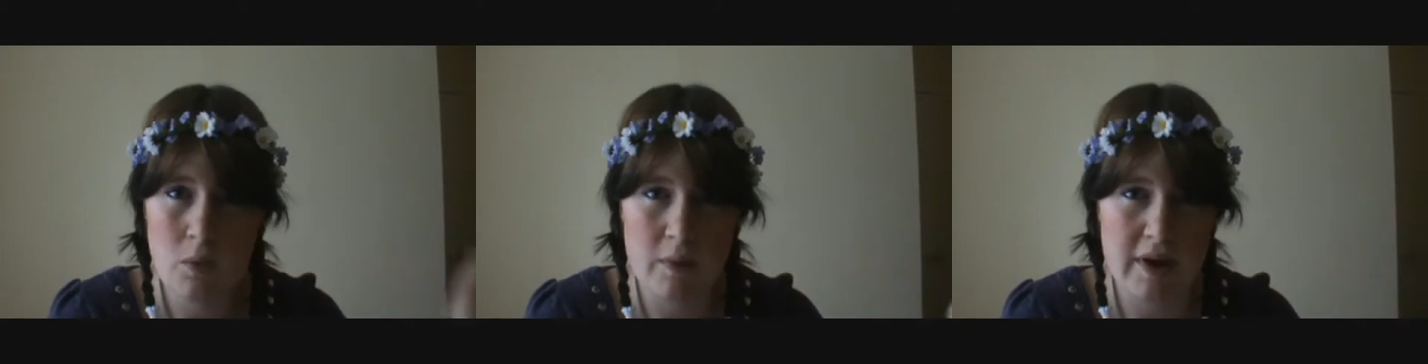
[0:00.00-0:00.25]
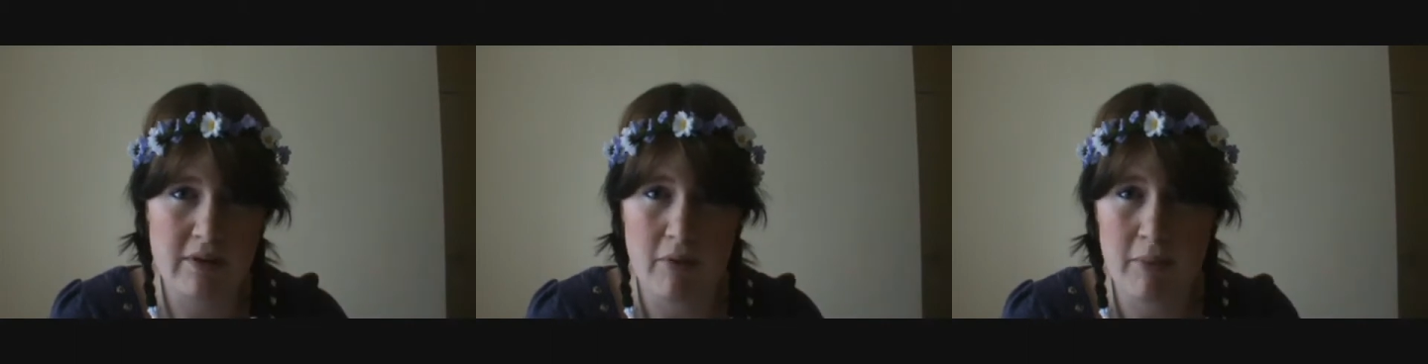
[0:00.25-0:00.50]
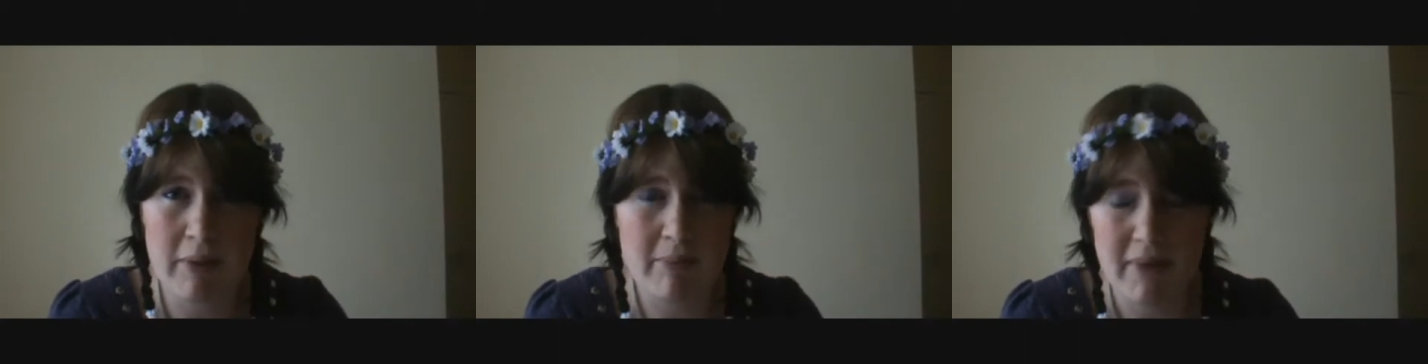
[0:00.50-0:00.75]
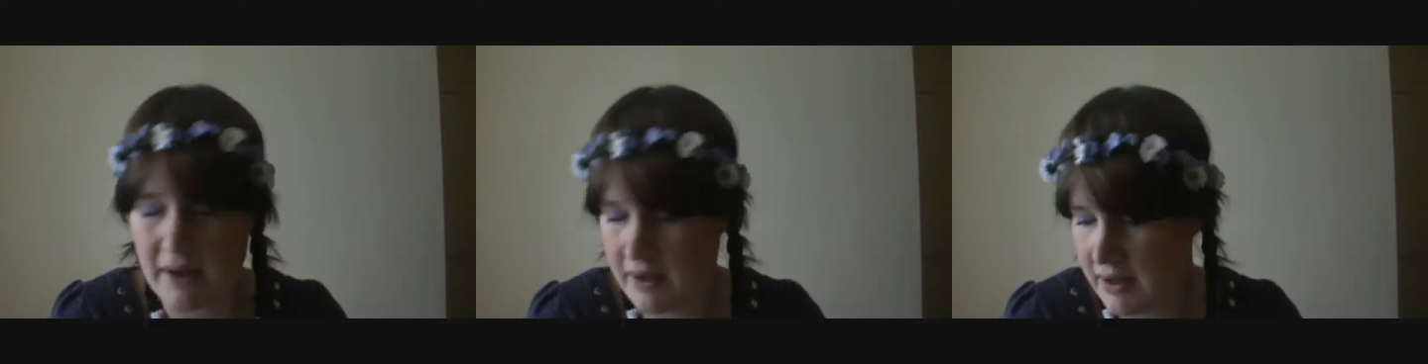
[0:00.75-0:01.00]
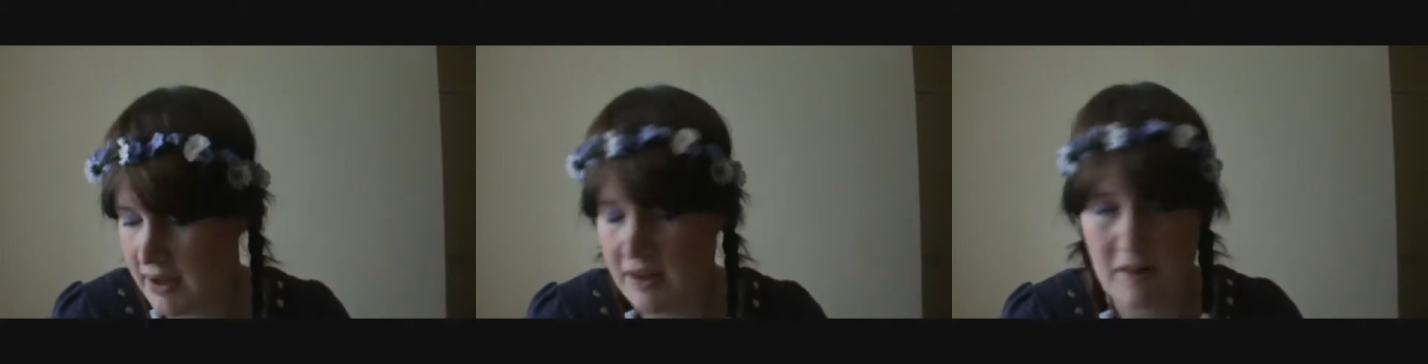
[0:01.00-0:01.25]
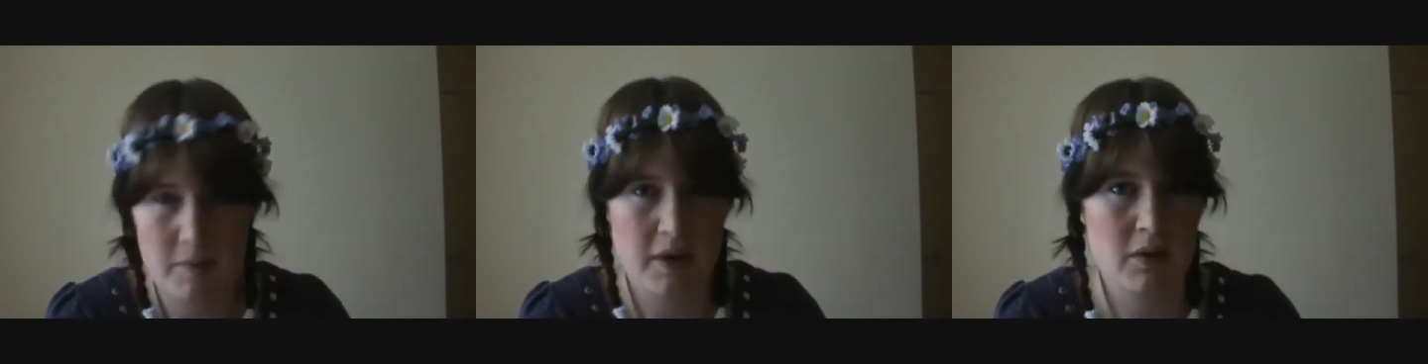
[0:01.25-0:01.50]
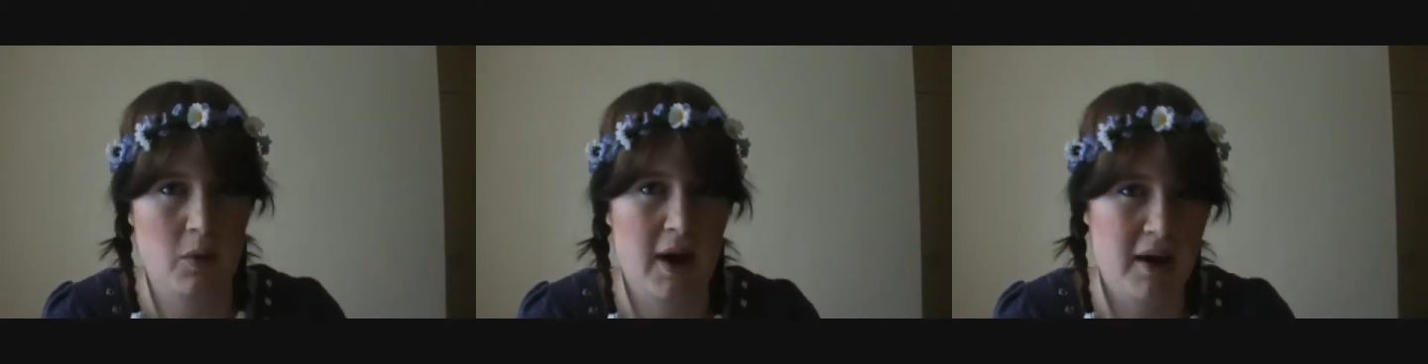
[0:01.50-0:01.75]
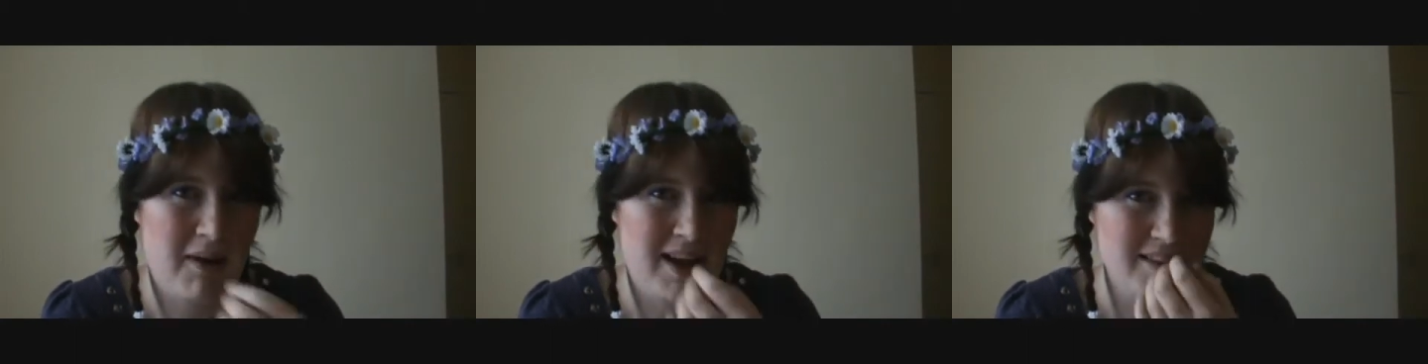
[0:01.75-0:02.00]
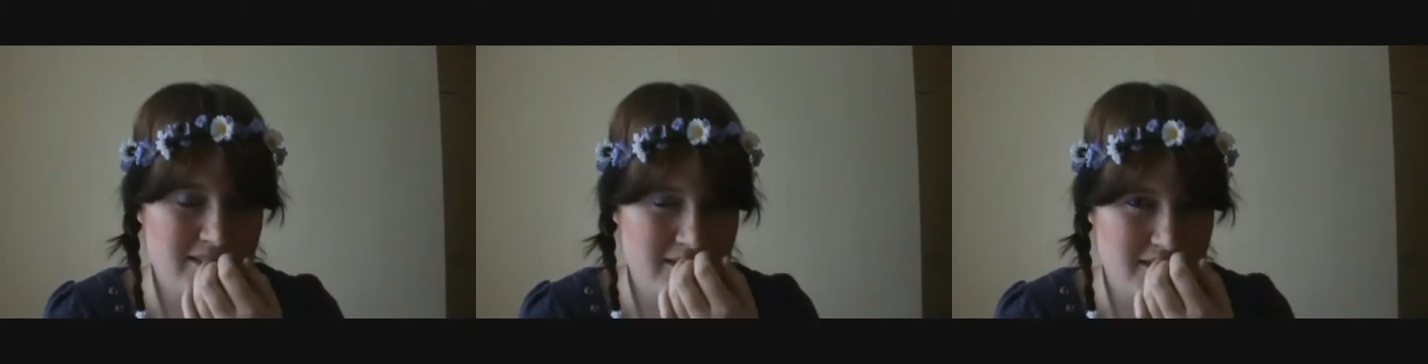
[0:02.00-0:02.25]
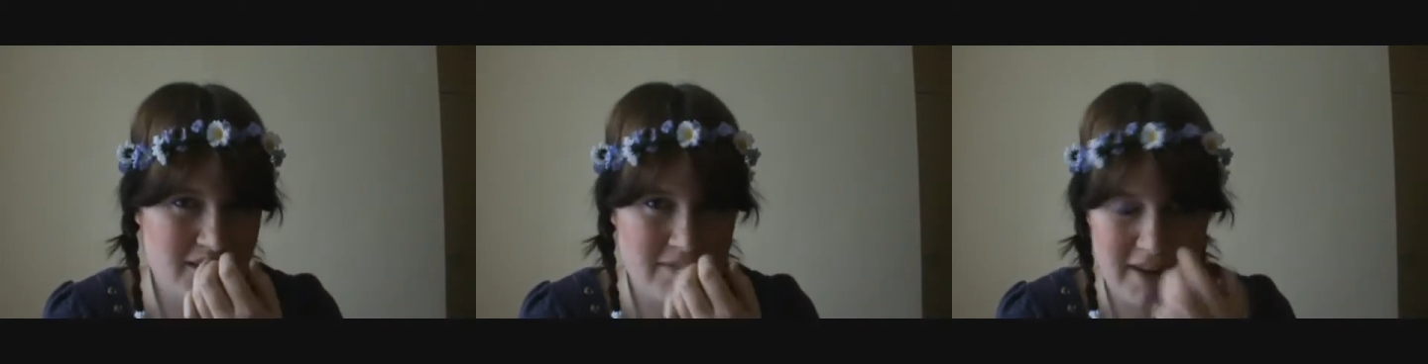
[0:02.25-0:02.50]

when I remember. It's been quite a while since I